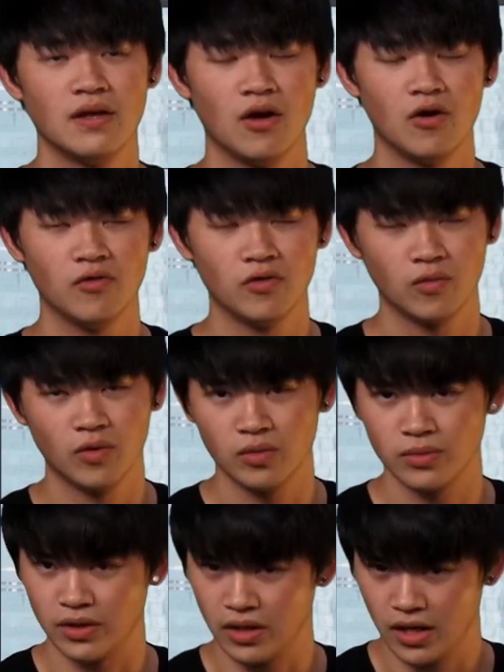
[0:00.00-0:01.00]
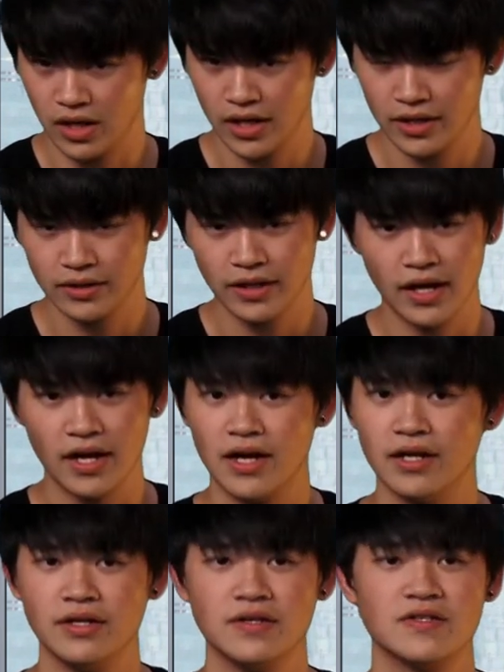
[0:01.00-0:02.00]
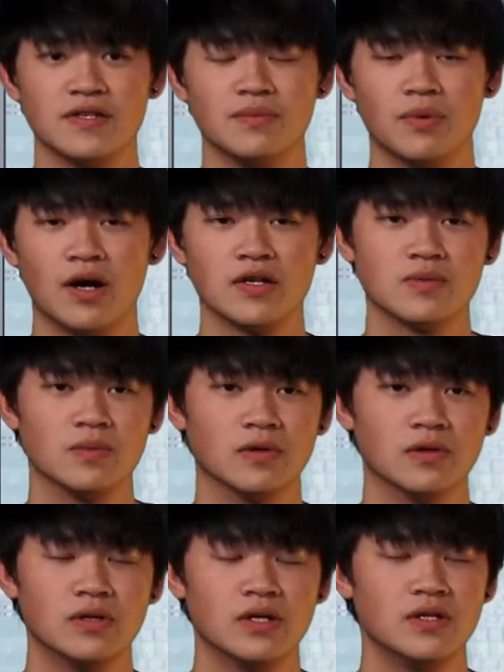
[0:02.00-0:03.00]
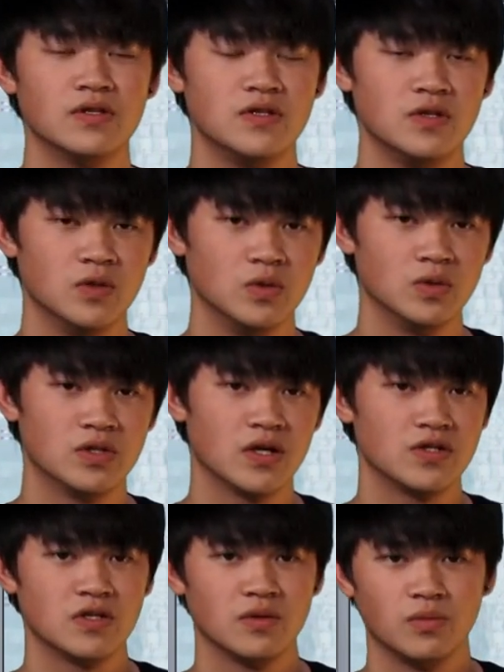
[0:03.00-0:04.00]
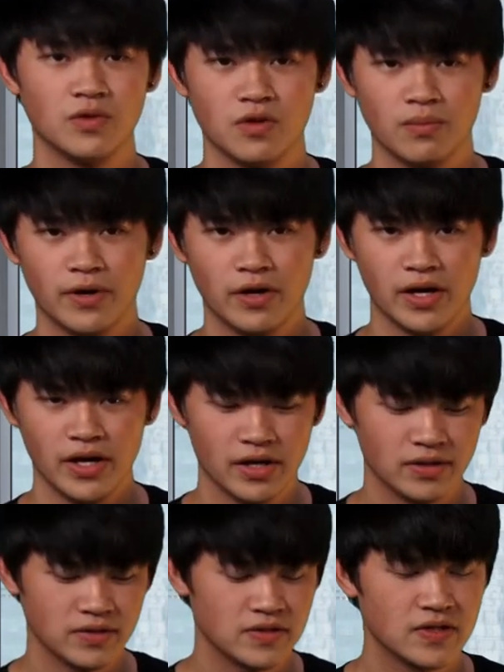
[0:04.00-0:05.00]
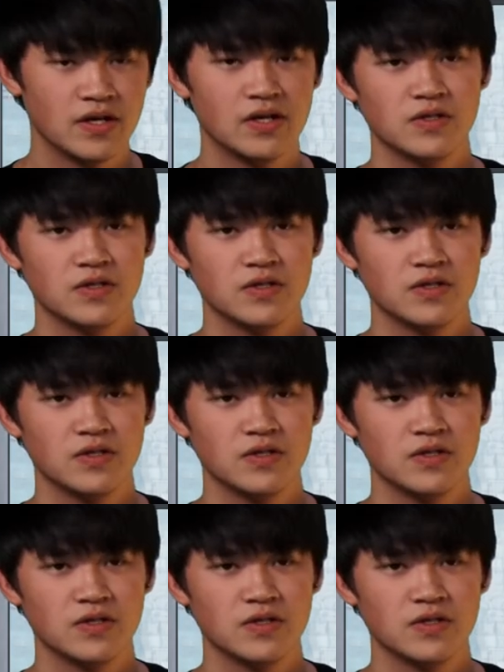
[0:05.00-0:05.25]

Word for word: overwhelmingly hot and it's impossible to touch them with your bare hands.